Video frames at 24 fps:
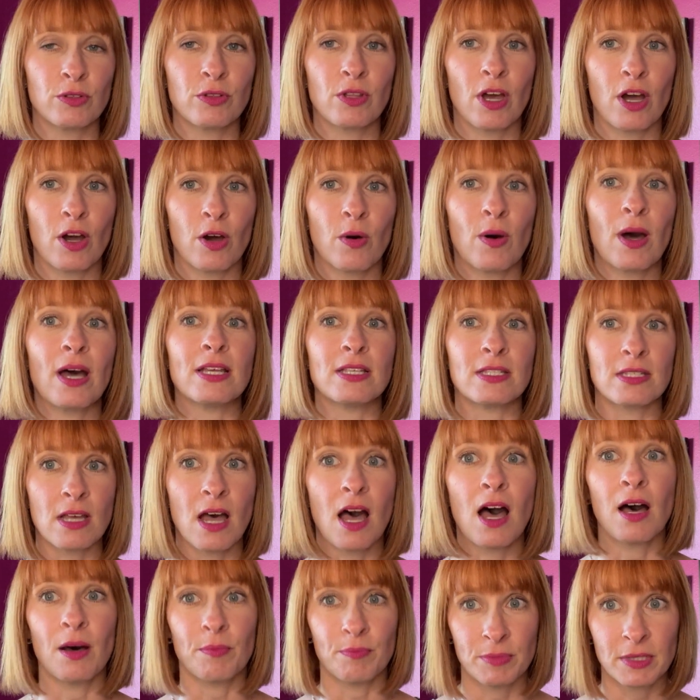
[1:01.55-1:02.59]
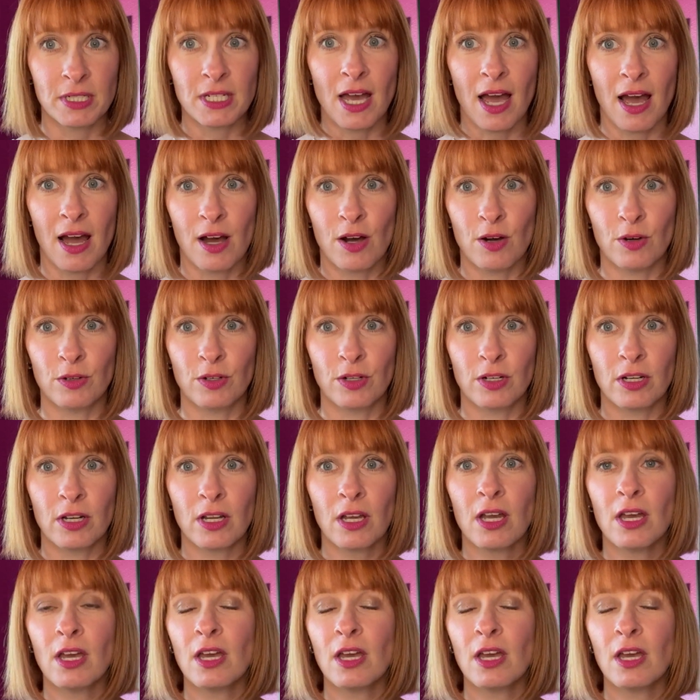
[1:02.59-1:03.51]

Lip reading: though, as uptown.